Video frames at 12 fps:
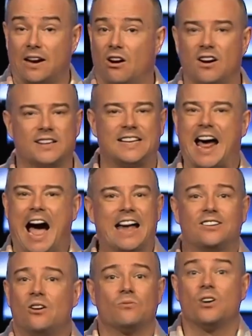And honestly, I
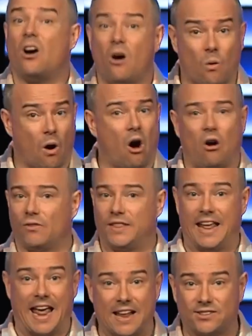don't know all
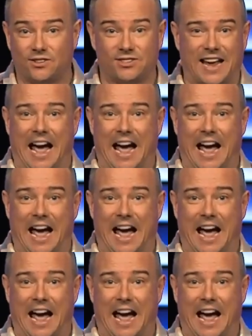the answers.